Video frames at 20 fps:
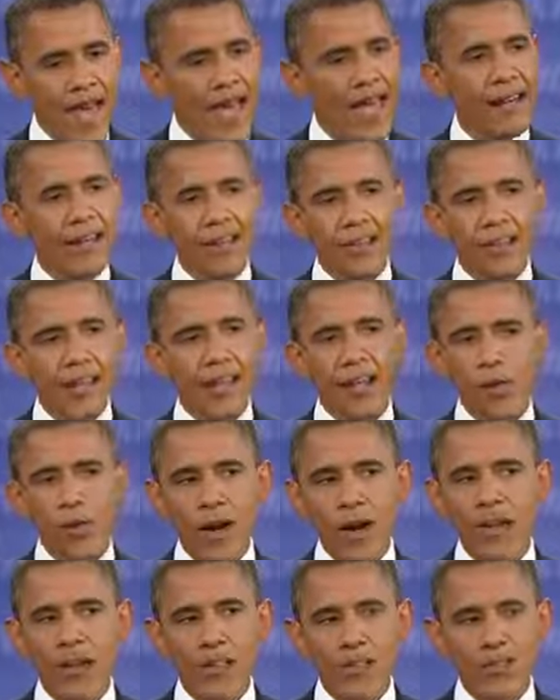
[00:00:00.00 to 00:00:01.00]
And that is not a
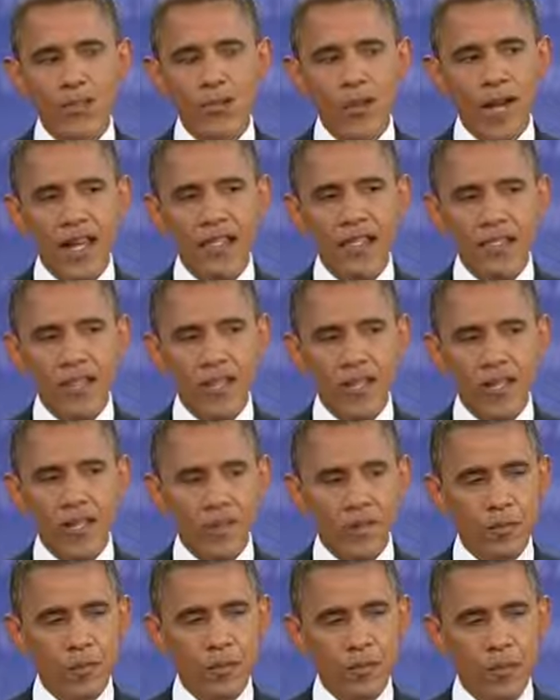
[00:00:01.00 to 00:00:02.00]
right strategy for
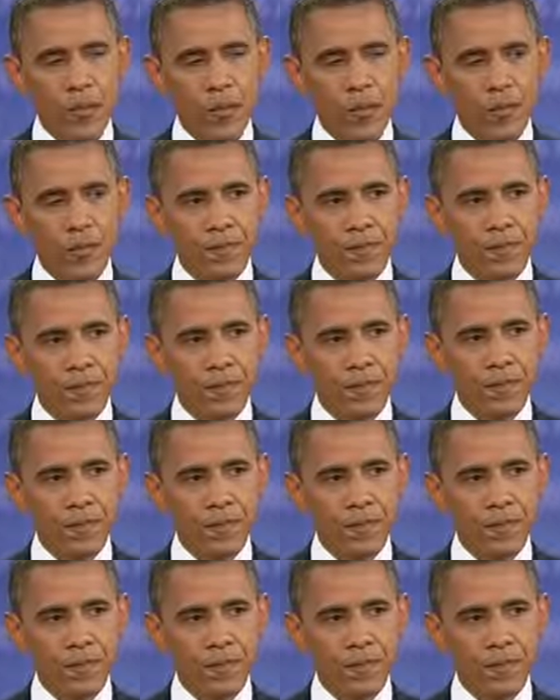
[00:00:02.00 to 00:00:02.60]
us to move forward.